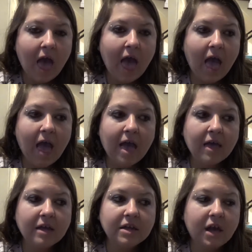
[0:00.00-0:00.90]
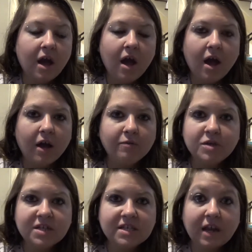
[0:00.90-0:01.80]
and I'm
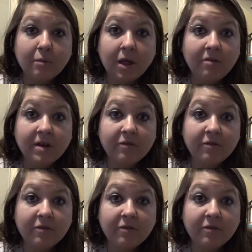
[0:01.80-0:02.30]
just, I'm loving it.